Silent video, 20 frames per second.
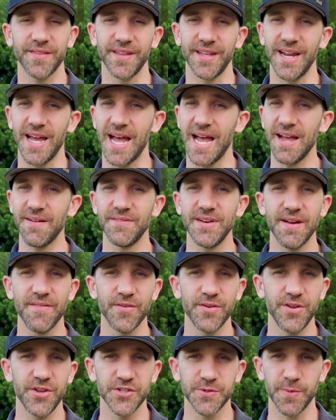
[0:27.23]
that I've
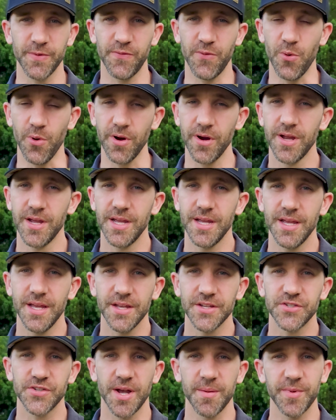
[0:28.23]
never used before.
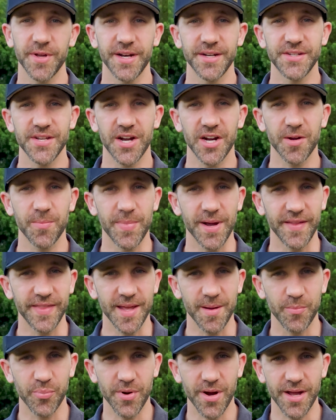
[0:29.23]
So I'm going to talk about
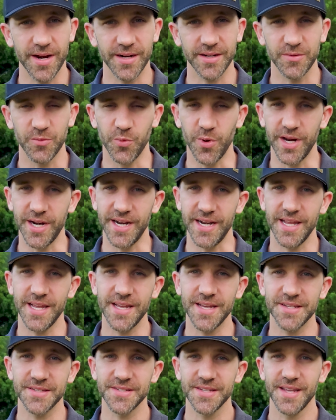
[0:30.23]
that product, what it
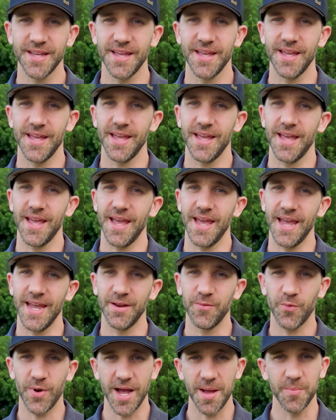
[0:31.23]
is,
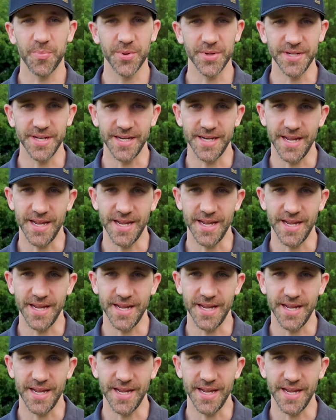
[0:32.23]
and why I'm putting it